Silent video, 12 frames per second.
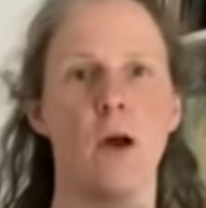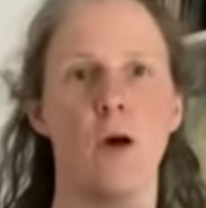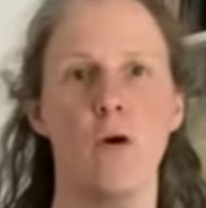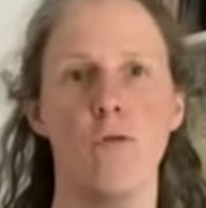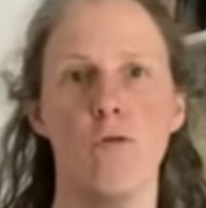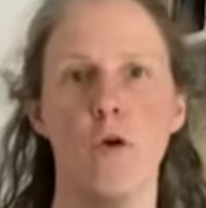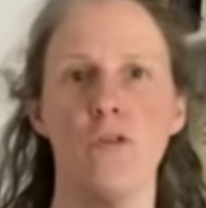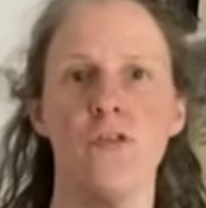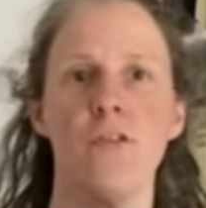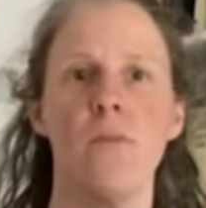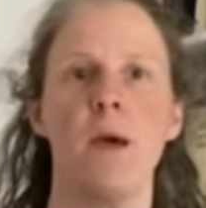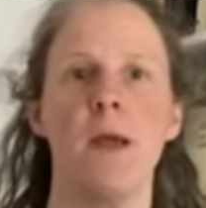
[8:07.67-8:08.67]
across
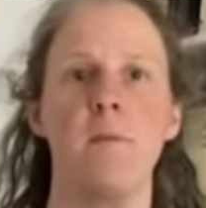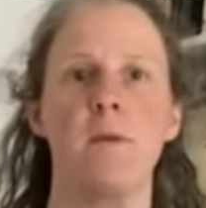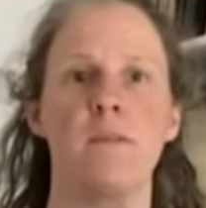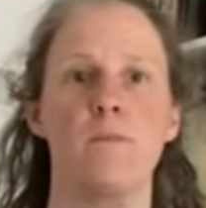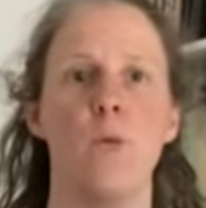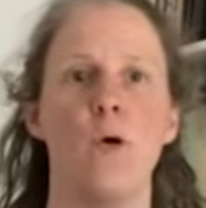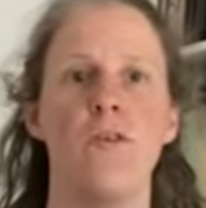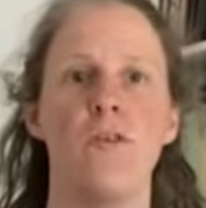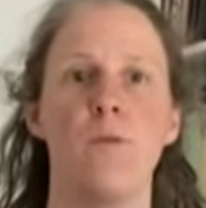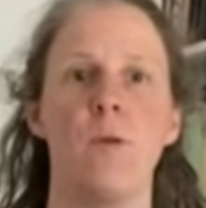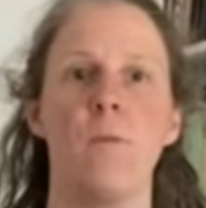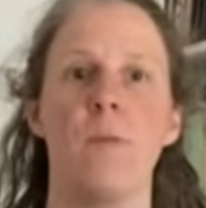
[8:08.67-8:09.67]
the baby's
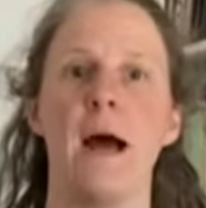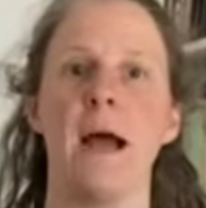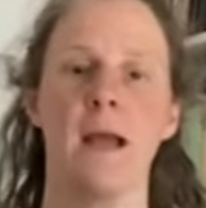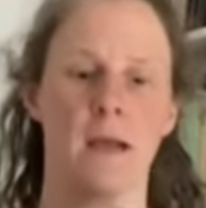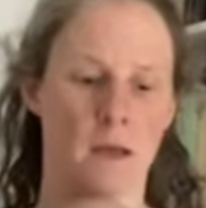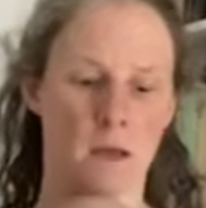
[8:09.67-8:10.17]
bottom and back,